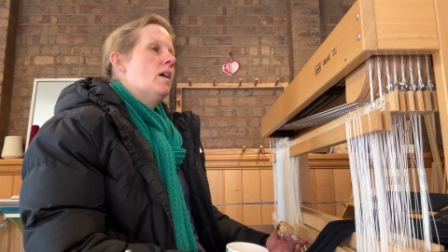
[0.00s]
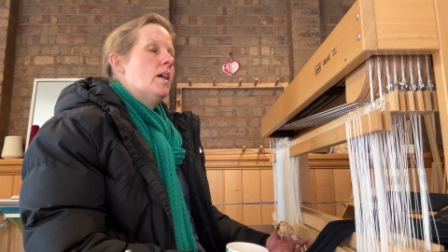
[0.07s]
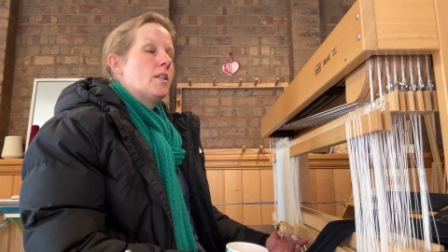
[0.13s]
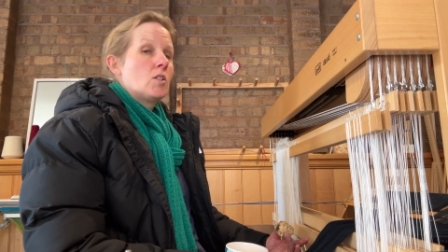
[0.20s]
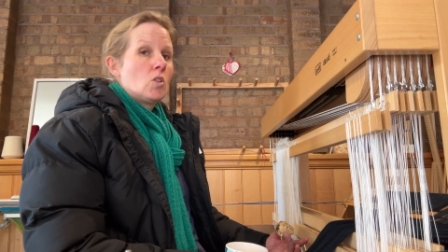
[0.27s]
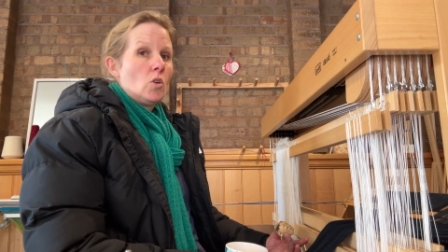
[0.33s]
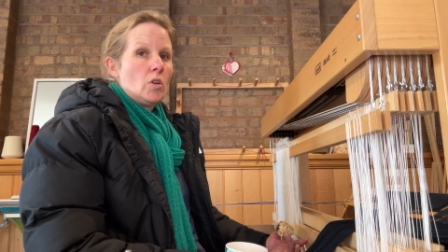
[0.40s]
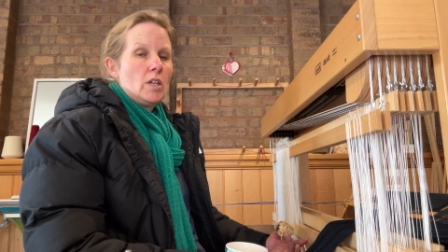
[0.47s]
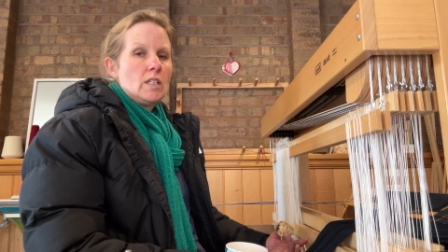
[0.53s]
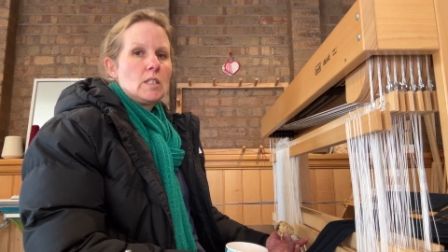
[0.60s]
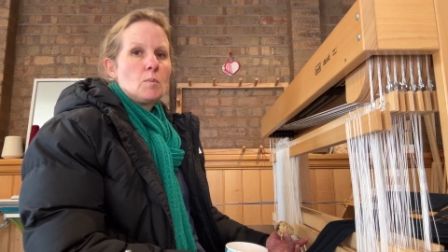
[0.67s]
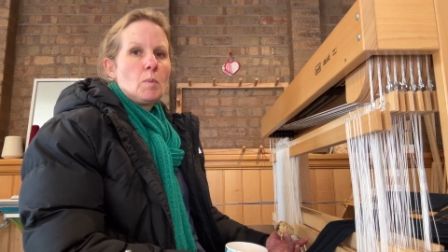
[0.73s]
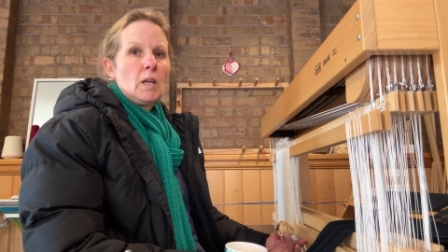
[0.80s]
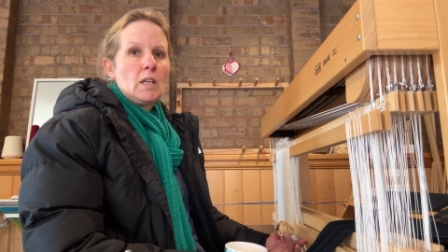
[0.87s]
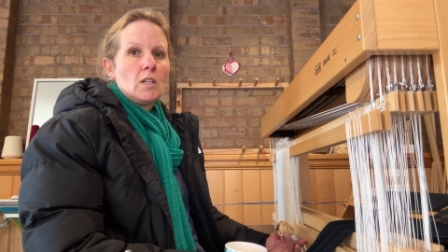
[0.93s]
So
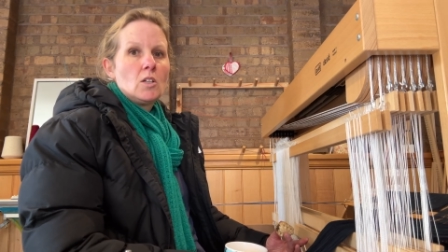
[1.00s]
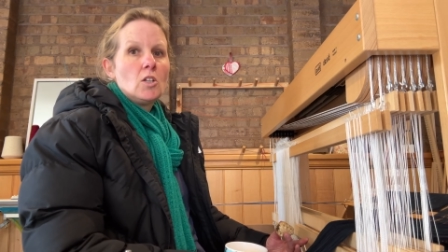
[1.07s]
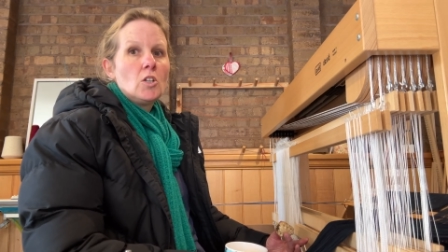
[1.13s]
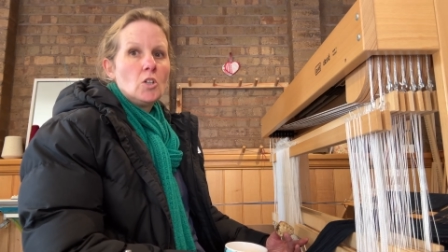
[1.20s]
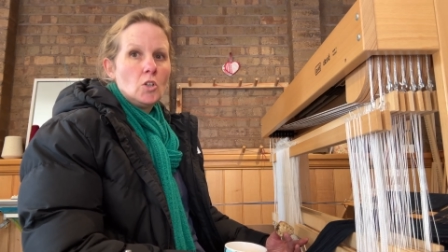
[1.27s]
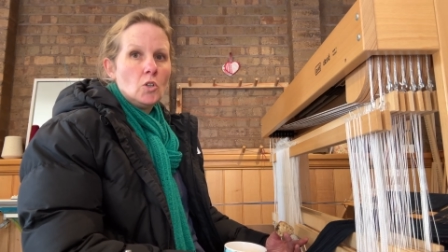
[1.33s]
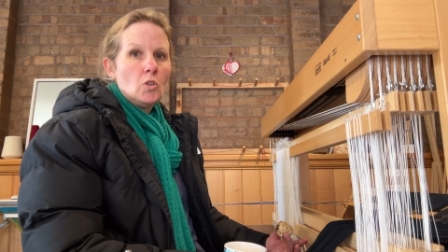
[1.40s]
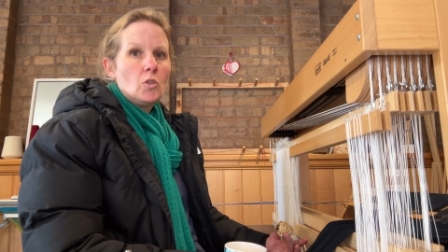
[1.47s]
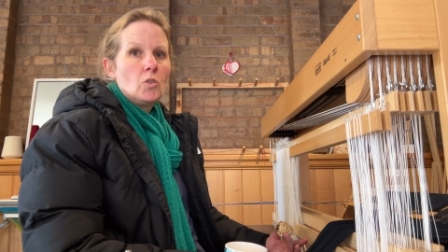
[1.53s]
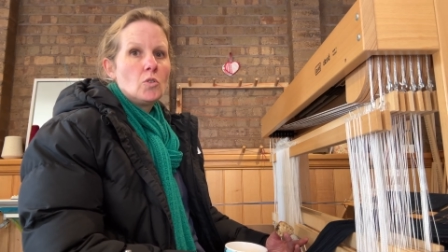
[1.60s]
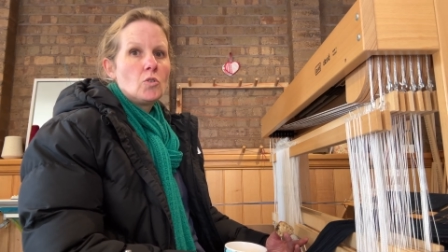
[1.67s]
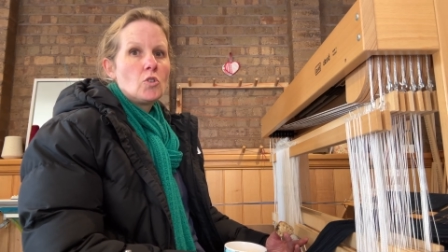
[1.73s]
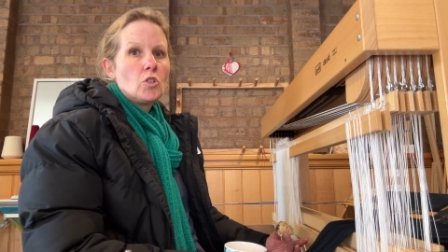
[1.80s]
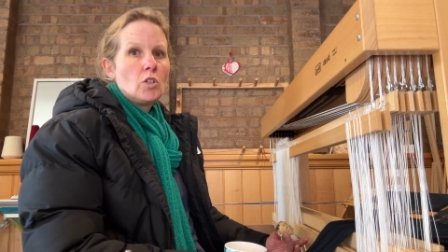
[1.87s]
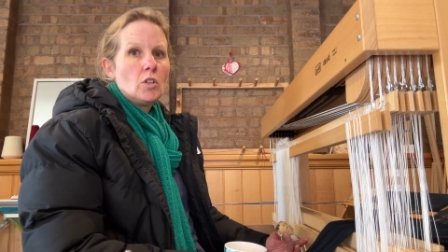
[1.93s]
it's been a
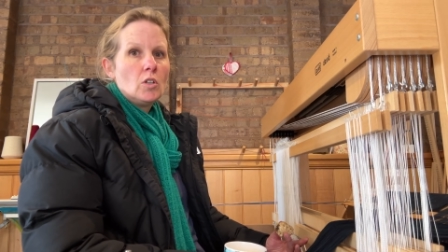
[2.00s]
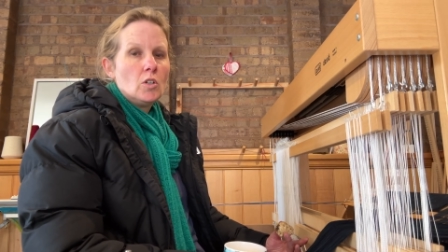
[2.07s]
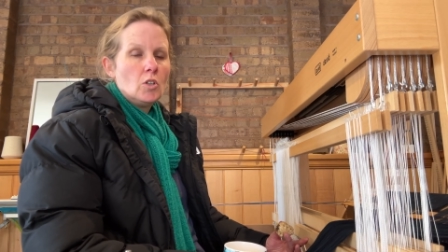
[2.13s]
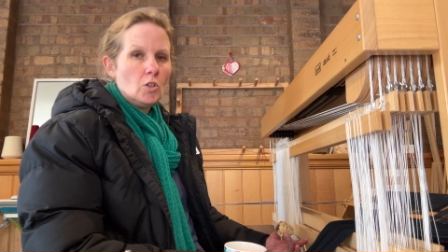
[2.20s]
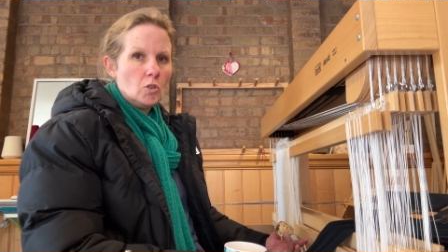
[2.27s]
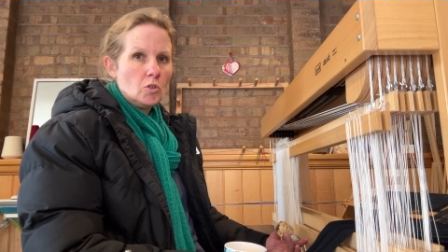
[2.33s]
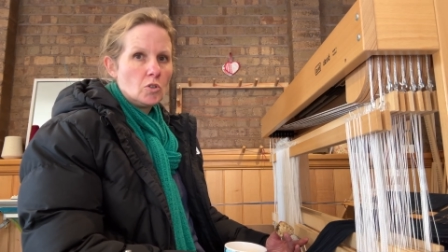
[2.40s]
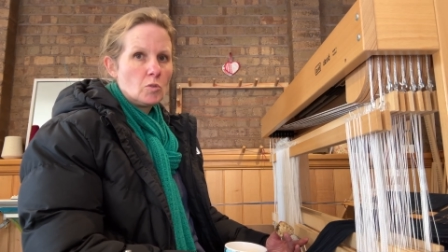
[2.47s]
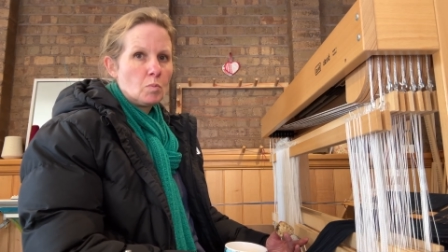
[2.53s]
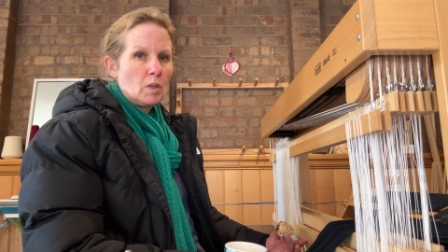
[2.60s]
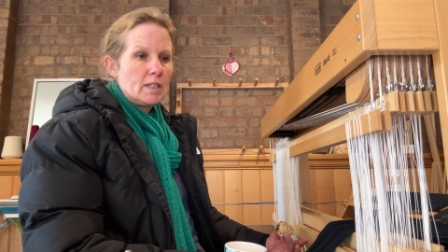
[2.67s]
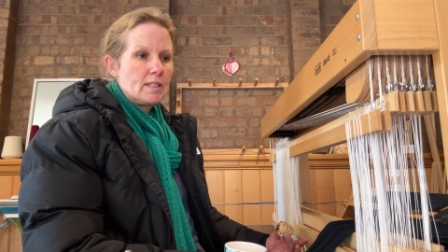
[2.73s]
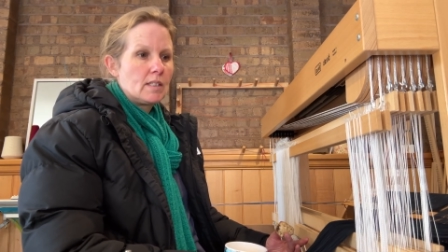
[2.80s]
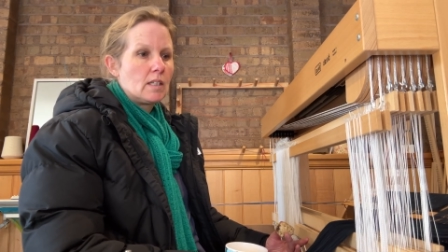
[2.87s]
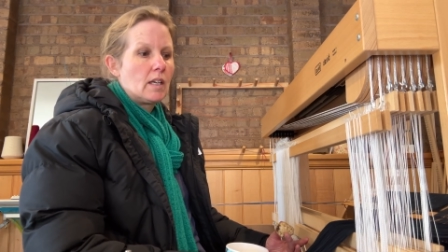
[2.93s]
huge
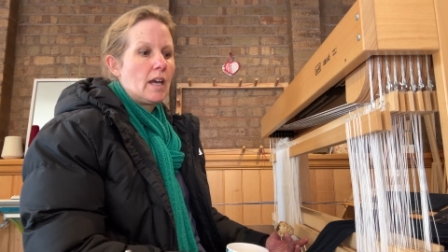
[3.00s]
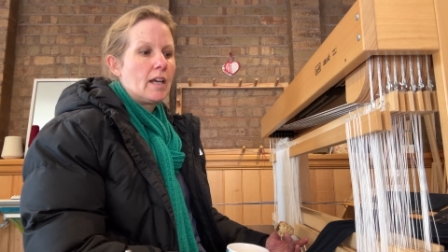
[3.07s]
blessing.